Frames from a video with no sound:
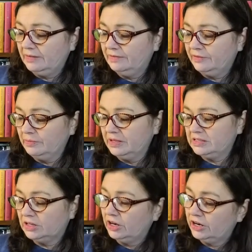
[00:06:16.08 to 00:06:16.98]
from Lisa
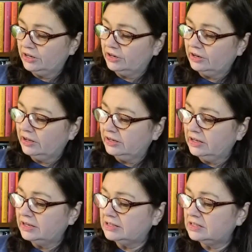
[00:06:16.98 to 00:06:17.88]
Gardner on
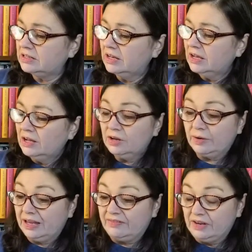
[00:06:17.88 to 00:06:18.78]
it, who
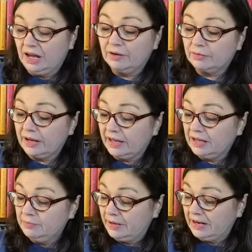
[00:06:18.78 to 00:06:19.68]
I have not
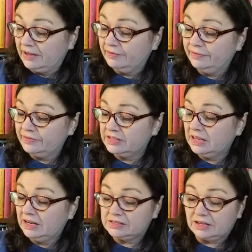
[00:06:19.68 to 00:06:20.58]
read, but I've
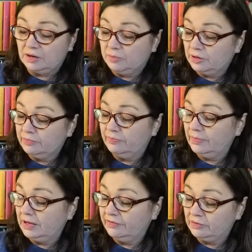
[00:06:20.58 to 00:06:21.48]
seen. It's got a blurb
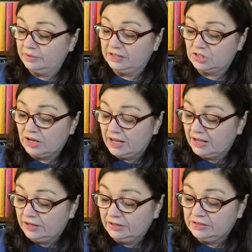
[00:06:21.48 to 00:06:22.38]
from Lee
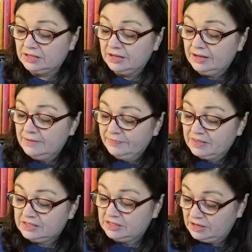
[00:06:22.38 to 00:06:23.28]
Child.
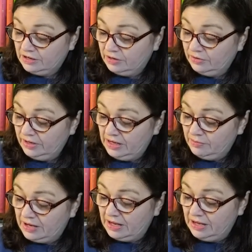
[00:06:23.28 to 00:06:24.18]
So
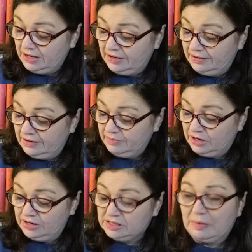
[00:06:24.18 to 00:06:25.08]
anyway, I'm
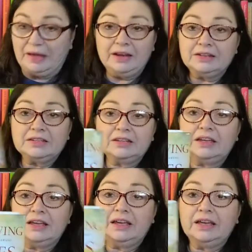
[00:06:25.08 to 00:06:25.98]
curious about it,
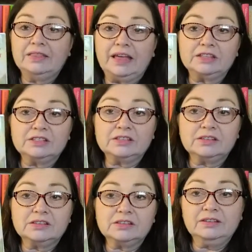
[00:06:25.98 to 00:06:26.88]
and that's
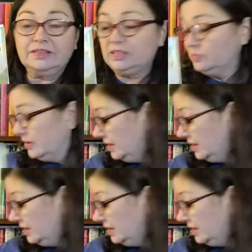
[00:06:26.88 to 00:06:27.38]
what I